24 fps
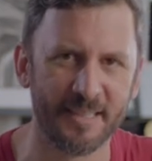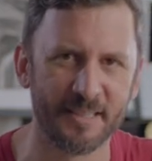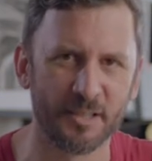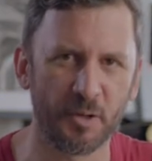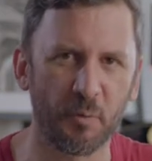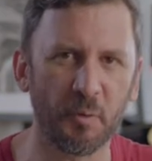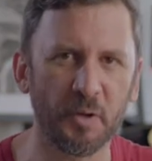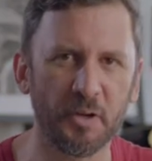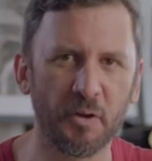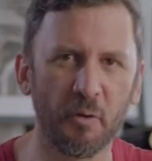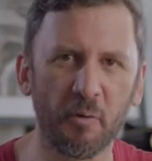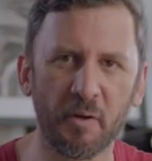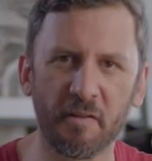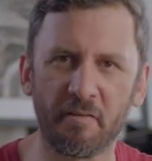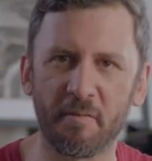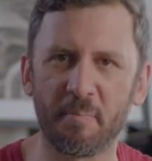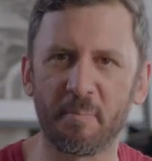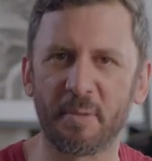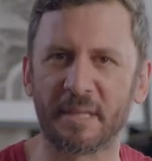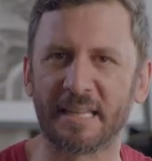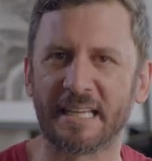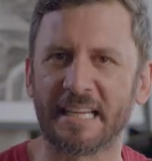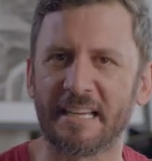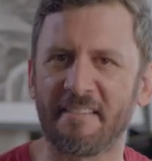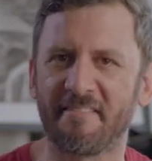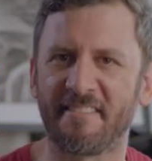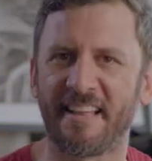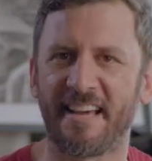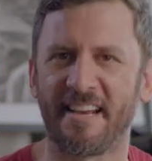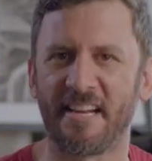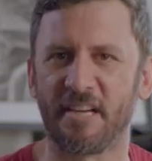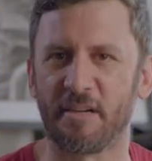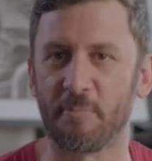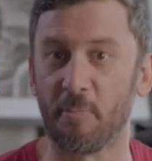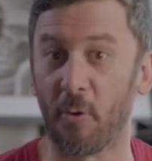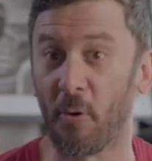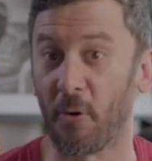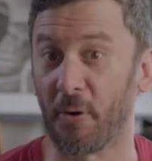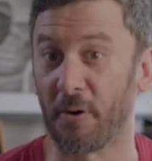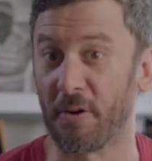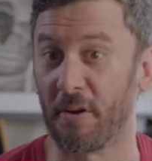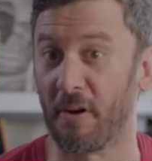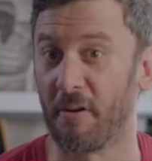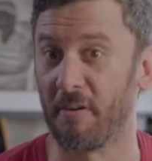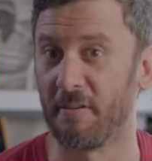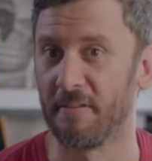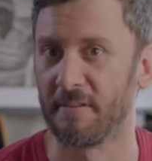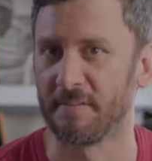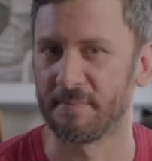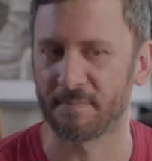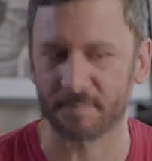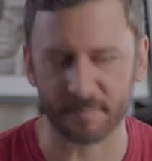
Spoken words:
So we don't even believe that anymore, you know?